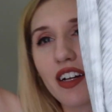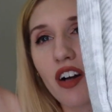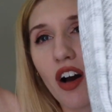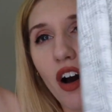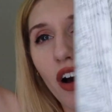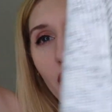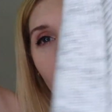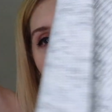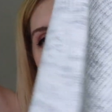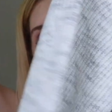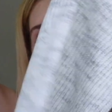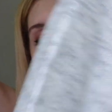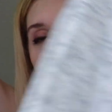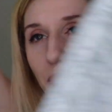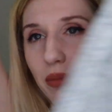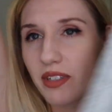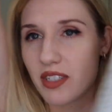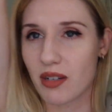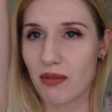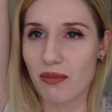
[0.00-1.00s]
call it white,
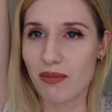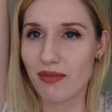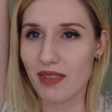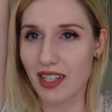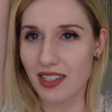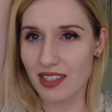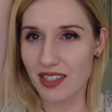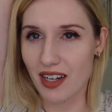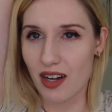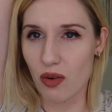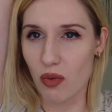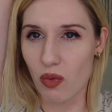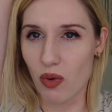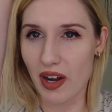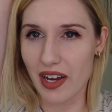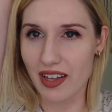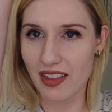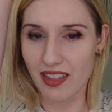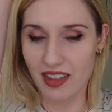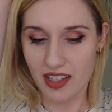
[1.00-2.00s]
but to me, that's not
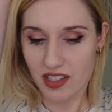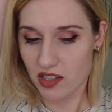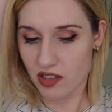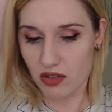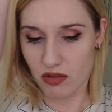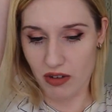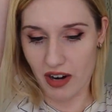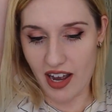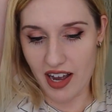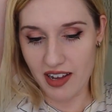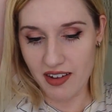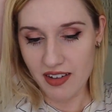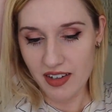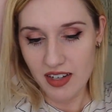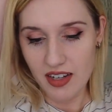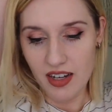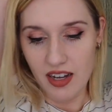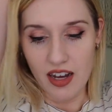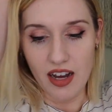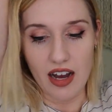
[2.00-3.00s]
white, that's gray.
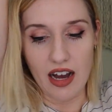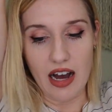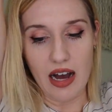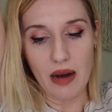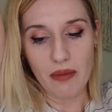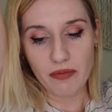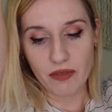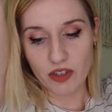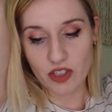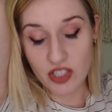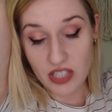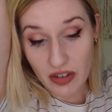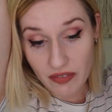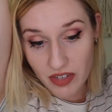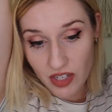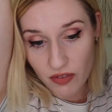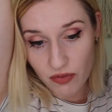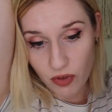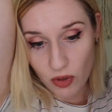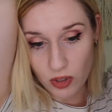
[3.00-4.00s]
For
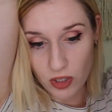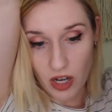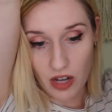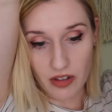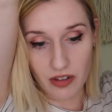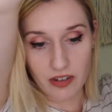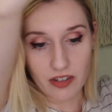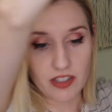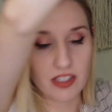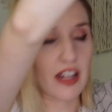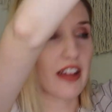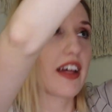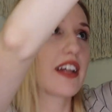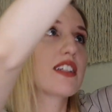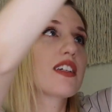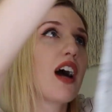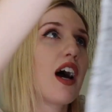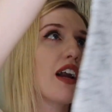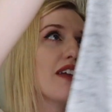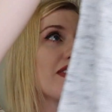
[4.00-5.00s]
$74. Now
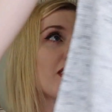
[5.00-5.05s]
that's kind